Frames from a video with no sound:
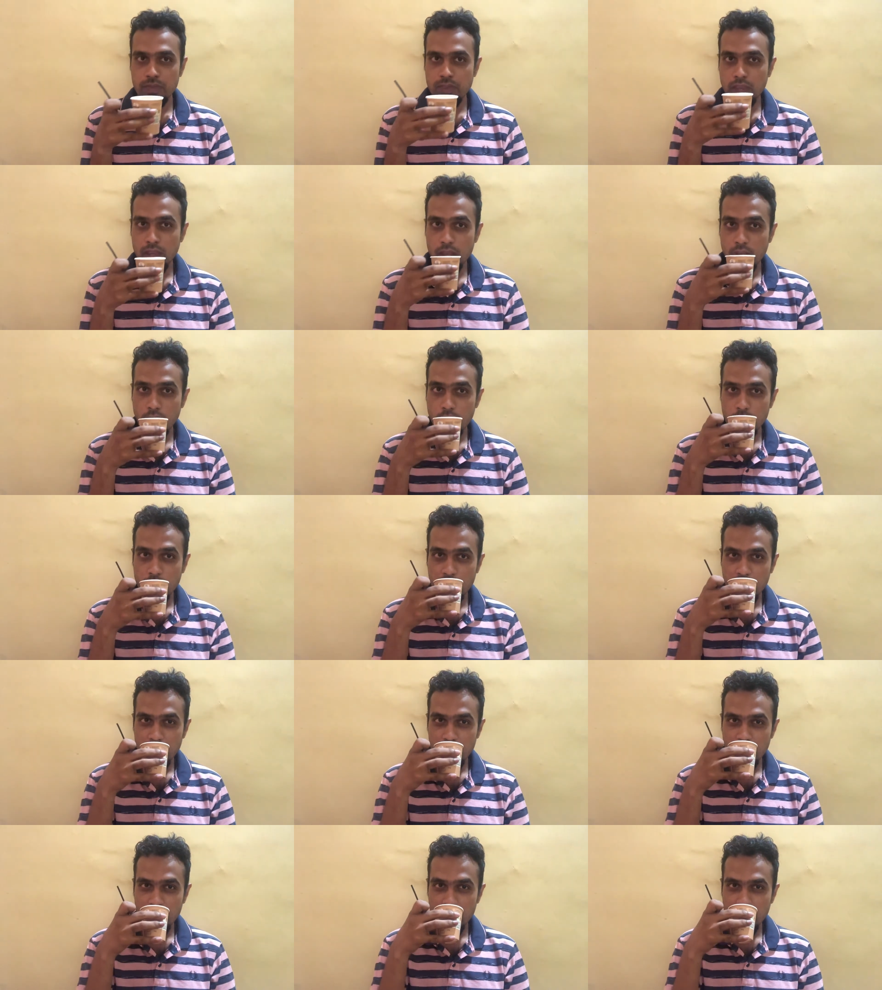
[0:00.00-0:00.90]

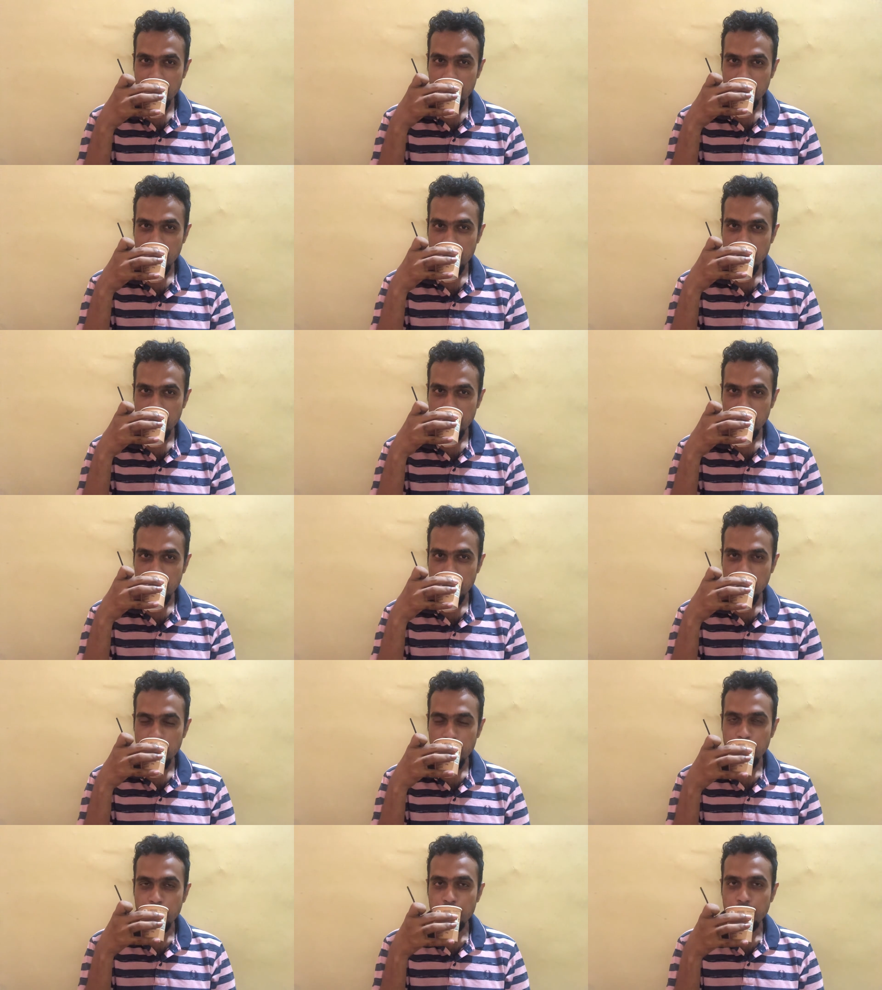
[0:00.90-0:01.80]

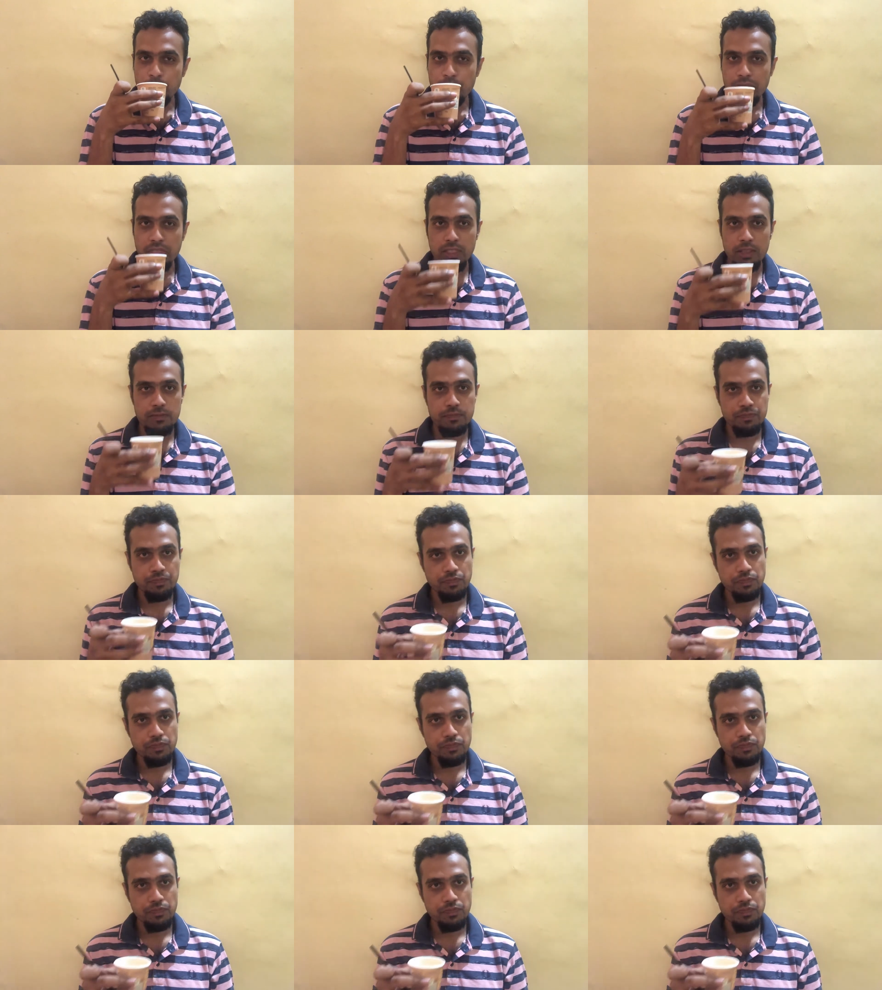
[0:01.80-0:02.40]
(silence)